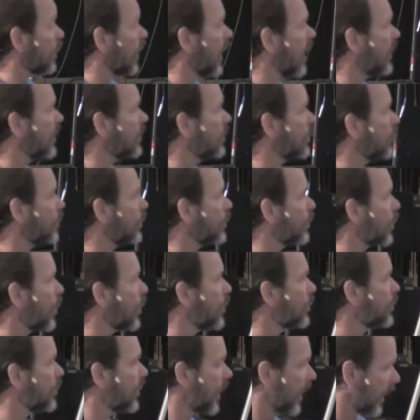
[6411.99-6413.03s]
he's
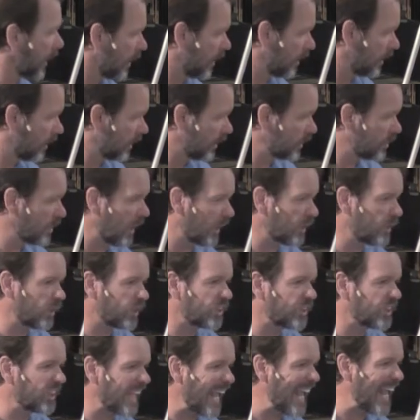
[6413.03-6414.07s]
searching. He's not
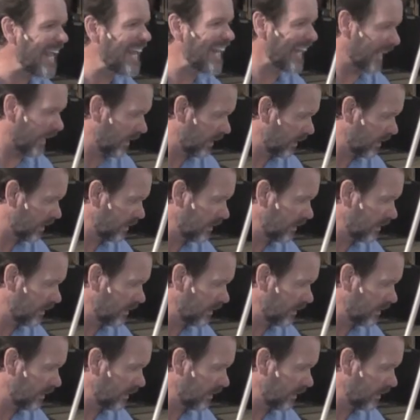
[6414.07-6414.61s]
just scanning.